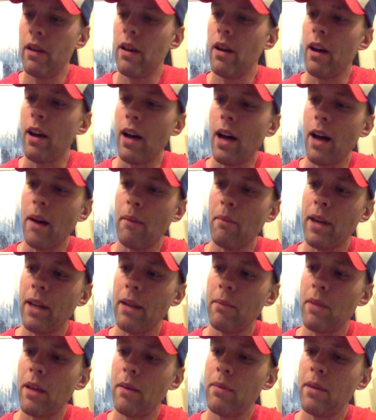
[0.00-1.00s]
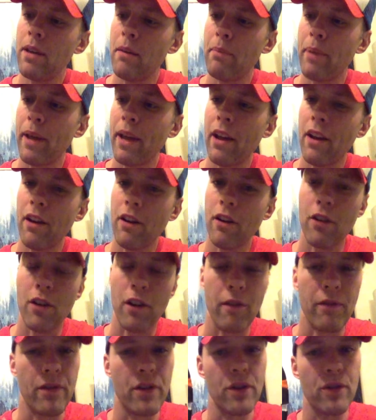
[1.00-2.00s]
and maybe a pair
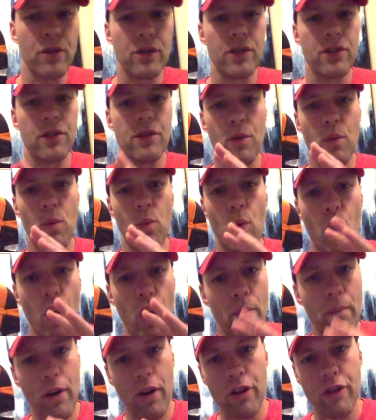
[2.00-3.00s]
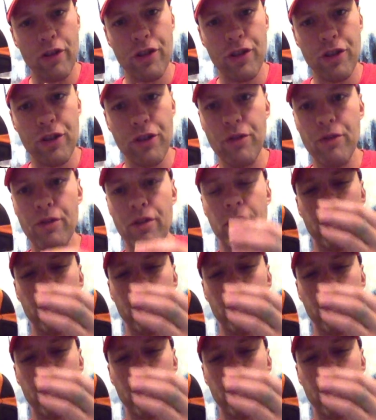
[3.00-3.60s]
of the Walmart shoes.